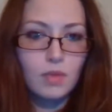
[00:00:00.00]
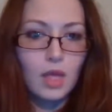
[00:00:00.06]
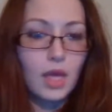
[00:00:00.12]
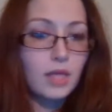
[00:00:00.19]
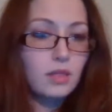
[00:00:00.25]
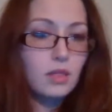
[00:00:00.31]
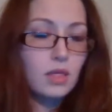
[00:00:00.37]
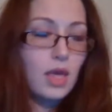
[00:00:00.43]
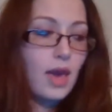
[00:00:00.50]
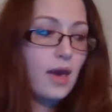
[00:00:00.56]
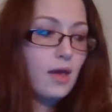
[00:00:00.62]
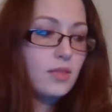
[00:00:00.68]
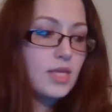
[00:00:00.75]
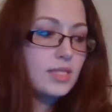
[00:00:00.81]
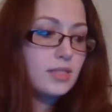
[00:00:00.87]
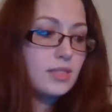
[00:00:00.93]
And
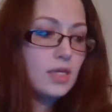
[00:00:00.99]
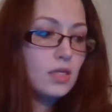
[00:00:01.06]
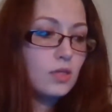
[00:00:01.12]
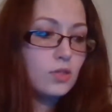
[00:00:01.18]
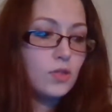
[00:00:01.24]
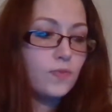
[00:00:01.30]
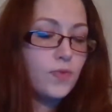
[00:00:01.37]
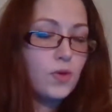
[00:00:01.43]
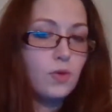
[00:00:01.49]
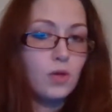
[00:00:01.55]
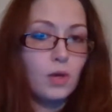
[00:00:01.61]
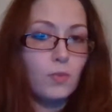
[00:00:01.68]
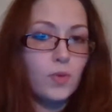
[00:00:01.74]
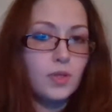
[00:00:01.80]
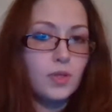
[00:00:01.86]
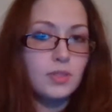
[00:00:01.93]
yeah, they say there's a few
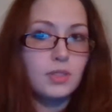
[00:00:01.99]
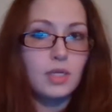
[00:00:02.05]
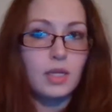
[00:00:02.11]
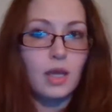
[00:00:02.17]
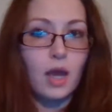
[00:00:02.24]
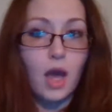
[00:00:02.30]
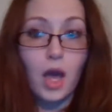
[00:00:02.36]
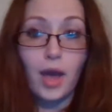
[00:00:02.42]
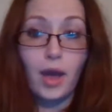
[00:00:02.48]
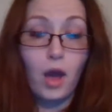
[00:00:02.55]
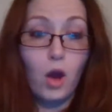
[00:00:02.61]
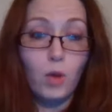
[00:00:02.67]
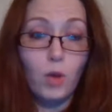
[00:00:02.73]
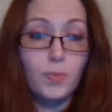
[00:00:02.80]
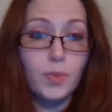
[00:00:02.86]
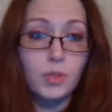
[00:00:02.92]
good ones, and I
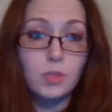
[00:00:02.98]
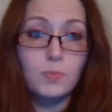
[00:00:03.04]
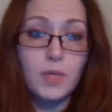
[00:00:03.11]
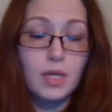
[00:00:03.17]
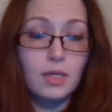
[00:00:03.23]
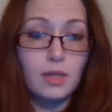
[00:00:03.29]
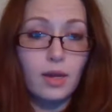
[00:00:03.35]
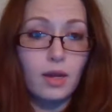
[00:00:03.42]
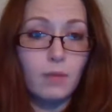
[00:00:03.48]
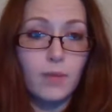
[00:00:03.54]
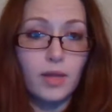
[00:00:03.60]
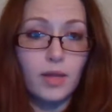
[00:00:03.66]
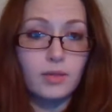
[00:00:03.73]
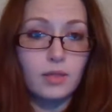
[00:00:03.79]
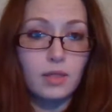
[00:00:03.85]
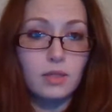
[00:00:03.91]
hope they're speaking out
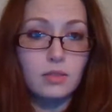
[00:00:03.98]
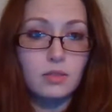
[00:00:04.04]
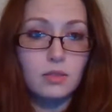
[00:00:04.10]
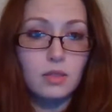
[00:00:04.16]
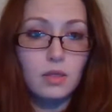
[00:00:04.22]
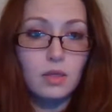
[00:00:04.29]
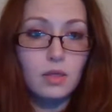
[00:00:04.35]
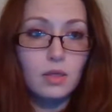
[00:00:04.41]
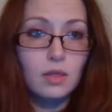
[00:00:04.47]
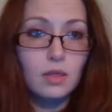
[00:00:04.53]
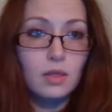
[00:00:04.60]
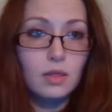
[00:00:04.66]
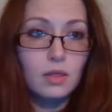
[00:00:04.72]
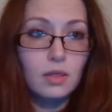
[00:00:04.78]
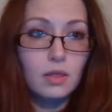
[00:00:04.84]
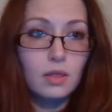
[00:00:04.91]
about this,
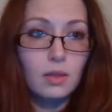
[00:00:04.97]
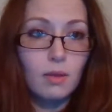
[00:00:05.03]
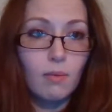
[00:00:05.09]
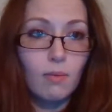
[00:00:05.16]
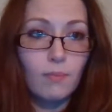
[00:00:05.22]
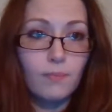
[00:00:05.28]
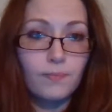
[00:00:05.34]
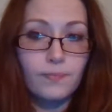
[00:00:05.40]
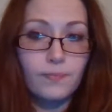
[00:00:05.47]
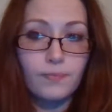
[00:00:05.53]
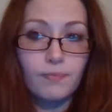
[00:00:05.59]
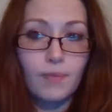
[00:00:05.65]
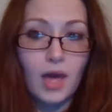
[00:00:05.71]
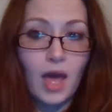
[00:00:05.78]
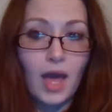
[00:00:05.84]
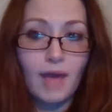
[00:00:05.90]

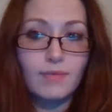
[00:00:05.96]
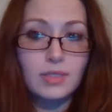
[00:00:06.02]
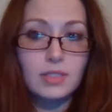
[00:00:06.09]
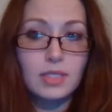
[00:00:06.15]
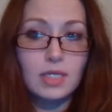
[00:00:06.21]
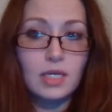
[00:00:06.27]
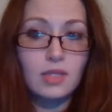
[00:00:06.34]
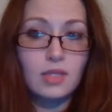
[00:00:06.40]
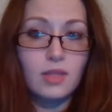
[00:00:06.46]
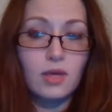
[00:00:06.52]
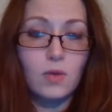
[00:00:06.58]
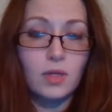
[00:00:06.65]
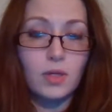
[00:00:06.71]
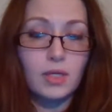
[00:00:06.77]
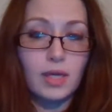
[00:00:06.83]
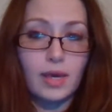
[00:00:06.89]
but I haven't seen anything
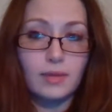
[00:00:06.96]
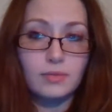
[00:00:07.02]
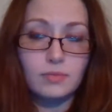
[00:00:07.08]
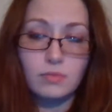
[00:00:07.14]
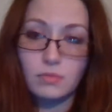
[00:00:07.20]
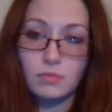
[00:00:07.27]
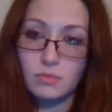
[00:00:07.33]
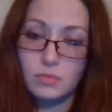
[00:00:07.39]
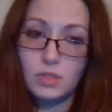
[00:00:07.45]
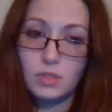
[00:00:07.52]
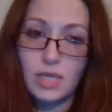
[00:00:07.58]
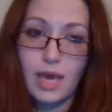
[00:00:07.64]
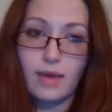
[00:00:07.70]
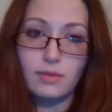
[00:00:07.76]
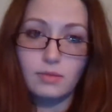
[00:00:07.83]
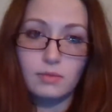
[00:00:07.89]
on it yet.
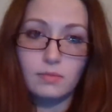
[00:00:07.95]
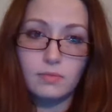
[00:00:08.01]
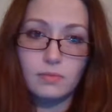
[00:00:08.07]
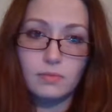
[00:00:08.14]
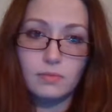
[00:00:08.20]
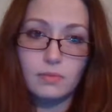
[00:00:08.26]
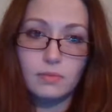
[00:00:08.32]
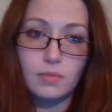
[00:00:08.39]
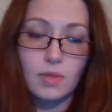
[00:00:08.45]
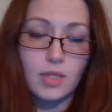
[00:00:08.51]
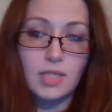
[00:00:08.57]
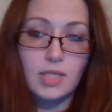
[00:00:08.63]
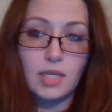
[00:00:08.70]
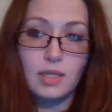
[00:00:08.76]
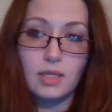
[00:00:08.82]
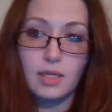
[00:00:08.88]
I'm not
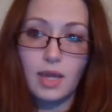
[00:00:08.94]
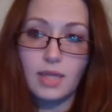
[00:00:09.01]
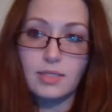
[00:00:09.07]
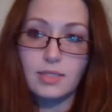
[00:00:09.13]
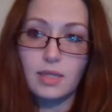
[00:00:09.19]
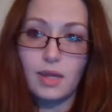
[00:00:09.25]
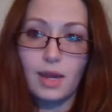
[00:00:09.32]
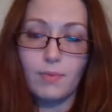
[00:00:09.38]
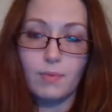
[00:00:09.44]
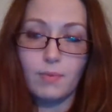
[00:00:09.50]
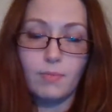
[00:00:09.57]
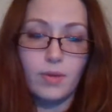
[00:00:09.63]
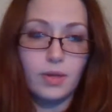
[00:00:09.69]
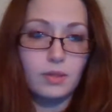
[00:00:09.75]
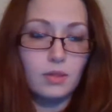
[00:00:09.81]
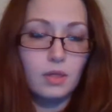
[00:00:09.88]
saying that it hasn't happened,
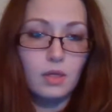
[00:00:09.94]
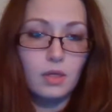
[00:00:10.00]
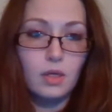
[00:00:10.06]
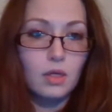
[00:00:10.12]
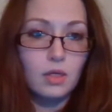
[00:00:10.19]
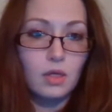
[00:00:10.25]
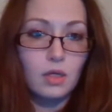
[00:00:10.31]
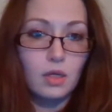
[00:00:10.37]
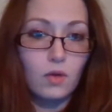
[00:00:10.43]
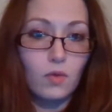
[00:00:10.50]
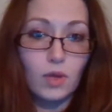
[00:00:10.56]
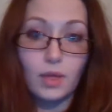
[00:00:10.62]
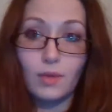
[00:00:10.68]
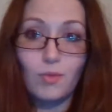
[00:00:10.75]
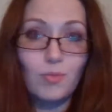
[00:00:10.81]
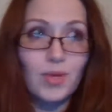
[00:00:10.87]
but
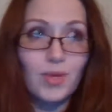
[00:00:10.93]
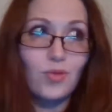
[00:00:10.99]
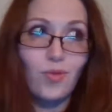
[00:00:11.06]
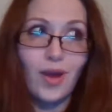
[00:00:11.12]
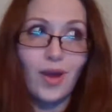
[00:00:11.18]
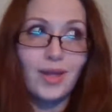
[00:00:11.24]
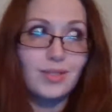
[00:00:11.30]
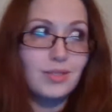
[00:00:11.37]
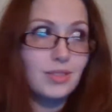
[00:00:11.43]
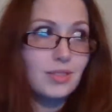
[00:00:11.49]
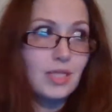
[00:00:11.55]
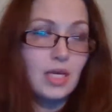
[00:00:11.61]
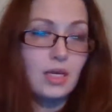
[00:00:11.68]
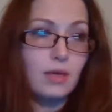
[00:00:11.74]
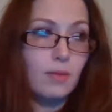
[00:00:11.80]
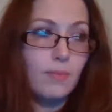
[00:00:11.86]
it would be great to
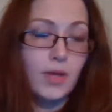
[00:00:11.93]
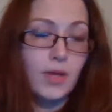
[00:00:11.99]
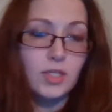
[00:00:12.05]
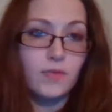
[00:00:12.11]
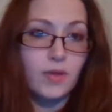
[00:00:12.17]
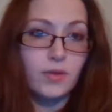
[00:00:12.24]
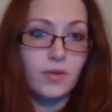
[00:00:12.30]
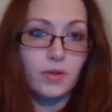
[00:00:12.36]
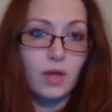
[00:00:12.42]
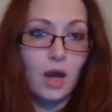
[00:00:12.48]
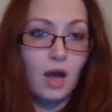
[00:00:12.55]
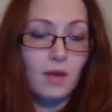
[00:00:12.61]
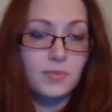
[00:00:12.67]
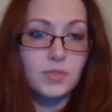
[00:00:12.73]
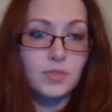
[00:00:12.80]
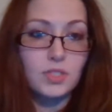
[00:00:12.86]
see a bunch of other
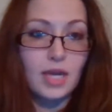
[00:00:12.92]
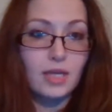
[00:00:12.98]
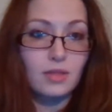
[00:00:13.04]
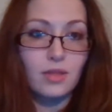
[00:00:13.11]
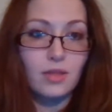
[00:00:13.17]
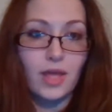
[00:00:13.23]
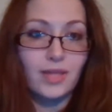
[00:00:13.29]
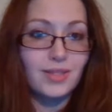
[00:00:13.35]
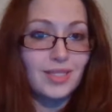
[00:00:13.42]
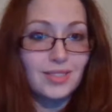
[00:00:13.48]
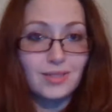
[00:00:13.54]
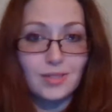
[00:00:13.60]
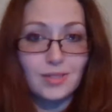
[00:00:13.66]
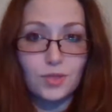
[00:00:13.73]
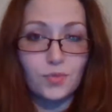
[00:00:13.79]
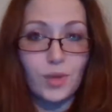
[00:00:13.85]
cops saying, like, this
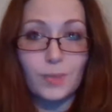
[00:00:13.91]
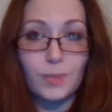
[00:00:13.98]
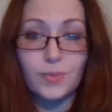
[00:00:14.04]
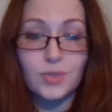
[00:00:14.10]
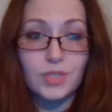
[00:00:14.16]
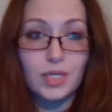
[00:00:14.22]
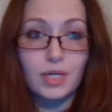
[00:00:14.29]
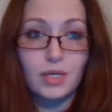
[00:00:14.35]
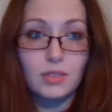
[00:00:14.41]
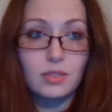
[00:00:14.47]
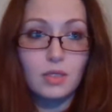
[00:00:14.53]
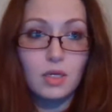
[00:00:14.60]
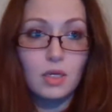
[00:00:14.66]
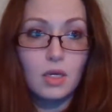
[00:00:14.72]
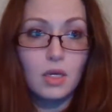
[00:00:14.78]
doesn't represent us.